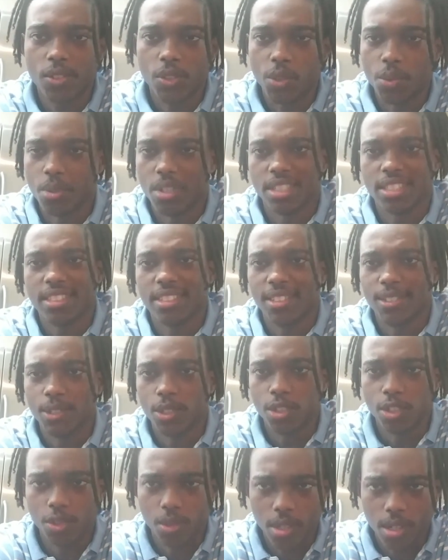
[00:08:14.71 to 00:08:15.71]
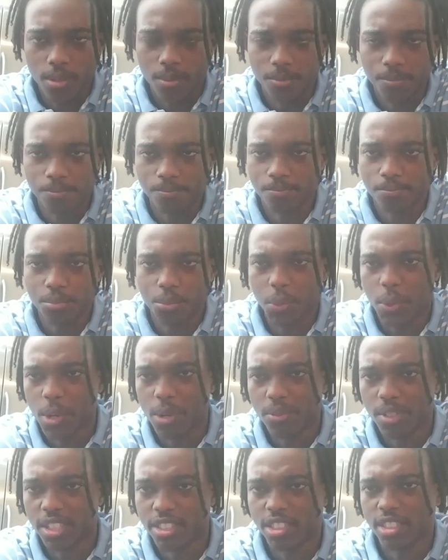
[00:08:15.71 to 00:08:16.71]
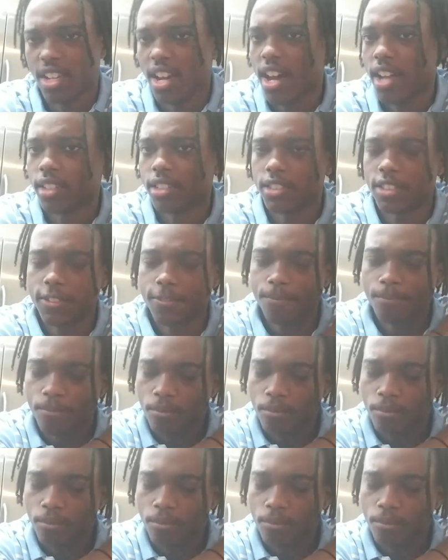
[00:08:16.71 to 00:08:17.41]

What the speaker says: Who wants to lose $1,200?